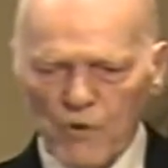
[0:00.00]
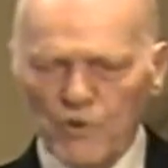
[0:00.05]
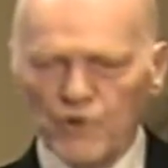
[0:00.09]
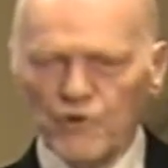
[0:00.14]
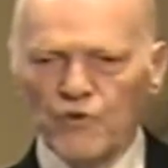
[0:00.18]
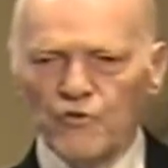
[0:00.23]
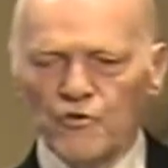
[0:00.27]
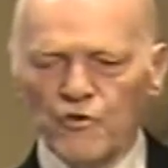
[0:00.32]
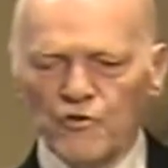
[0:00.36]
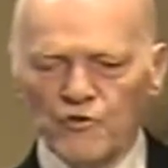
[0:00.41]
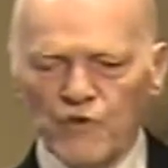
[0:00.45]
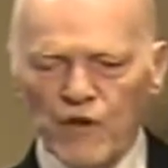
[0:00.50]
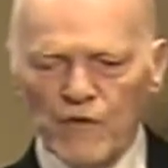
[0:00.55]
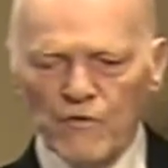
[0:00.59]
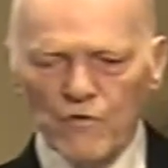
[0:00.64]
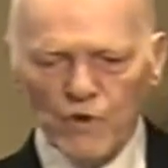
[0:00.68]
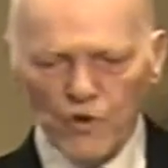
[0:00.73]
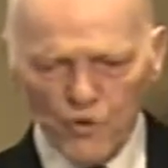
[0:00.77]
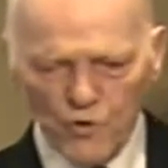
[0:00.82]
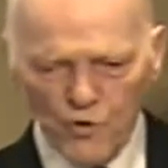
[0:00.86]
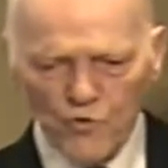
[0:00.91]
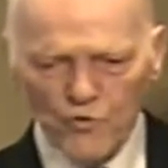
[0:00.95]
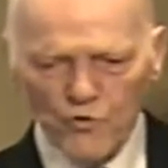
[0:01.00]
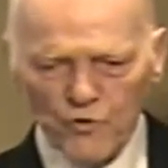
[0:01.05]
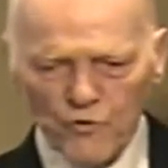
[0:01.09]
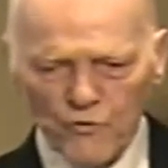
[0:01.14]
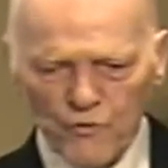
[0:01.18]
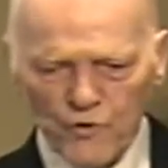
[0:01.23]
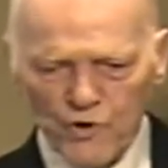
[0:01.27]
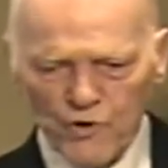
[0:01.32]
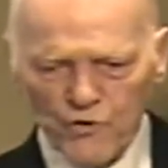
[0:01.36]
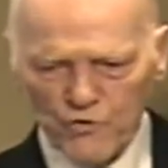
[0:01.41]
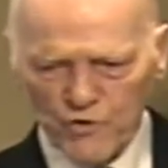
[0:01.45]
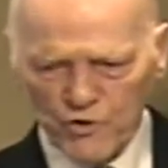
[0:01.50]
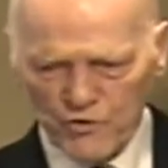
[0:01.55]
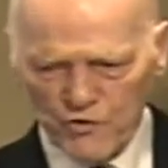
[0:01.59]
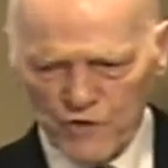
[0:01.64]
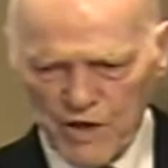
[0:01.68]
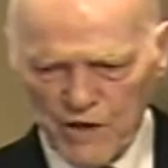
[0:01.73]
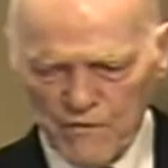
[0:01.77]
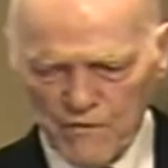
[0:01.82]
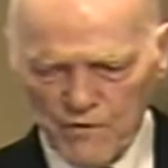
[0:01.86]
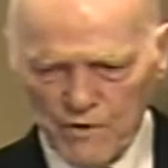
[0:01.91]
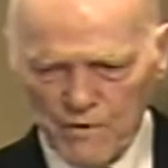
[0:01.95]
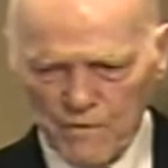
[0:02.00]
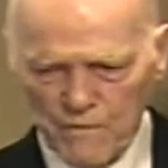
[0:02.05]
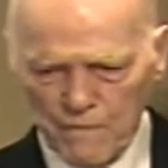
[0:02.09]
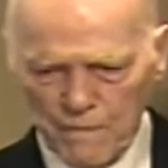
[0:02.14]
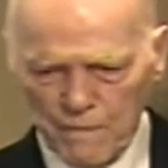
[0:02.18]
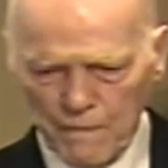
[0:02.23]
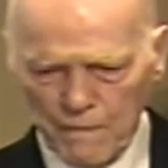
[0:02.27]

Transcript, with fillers: which is the Savior. Lucifer is the Savior.